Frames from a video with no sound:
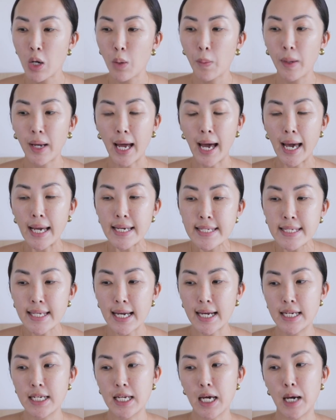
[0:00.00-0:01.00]
When I
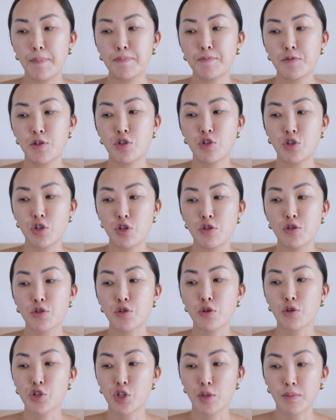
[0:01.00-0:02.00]
signed up to do
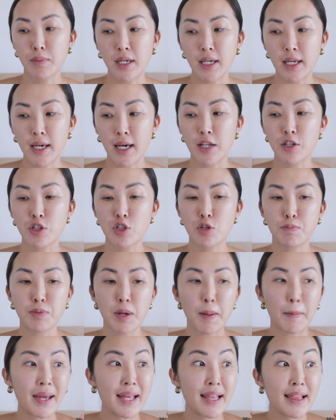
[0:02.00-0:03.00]
social media and to
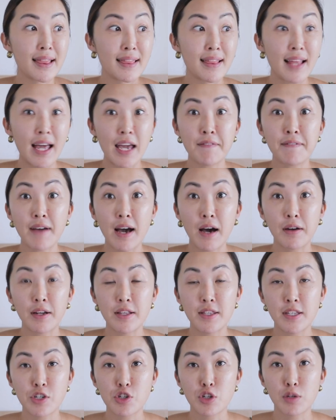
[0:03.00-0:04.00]
put my life out
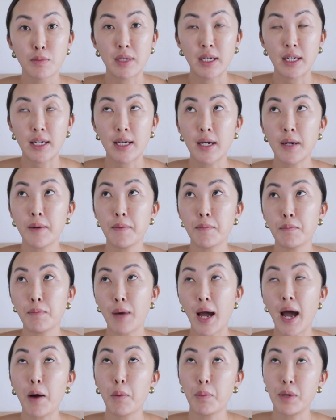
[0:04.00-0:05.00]
in digital media,
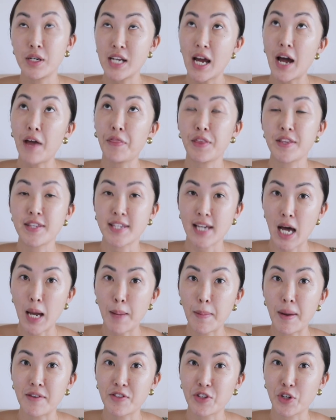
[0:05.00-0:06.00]
which at the
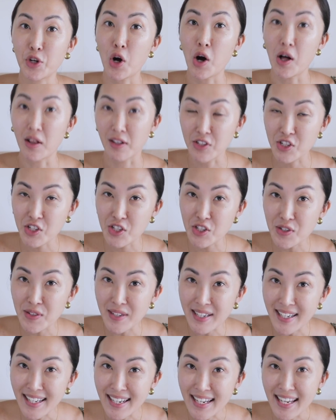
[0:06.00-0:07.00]
time I was a college
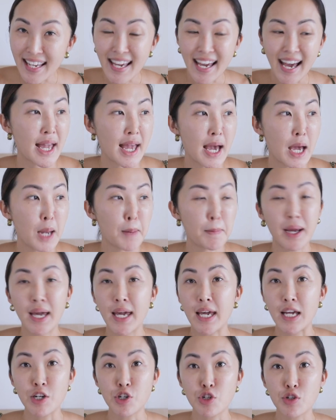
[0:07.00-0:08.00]
student, and my
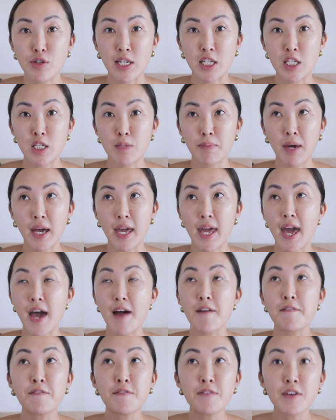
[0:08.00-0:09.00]
interest, my
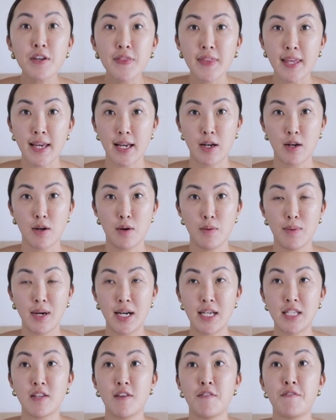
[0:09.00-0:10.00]
everything
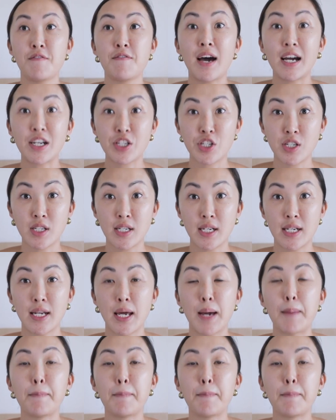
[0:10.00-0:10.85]
was fashion